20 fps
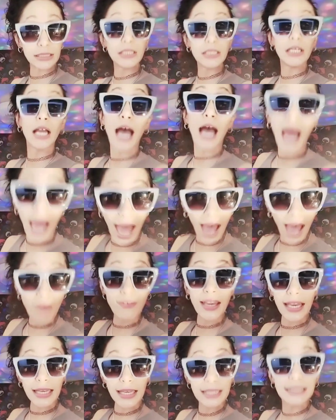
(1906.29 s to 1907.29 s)

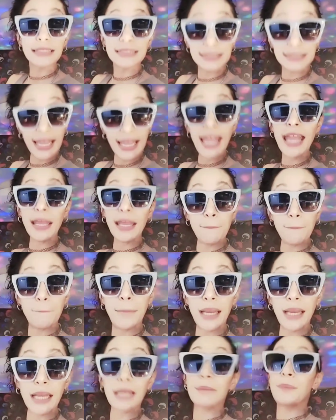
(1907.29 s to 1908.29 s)
the dent be,
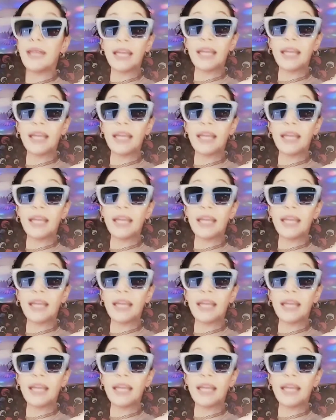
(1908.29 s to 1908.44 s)
be